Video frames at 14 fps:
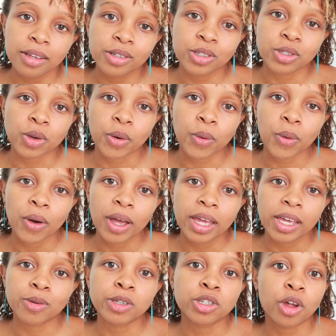So
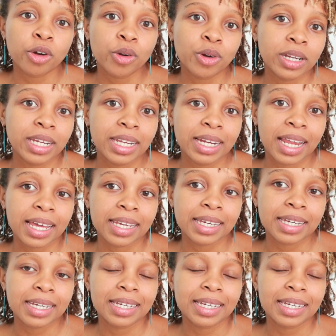it was not only like,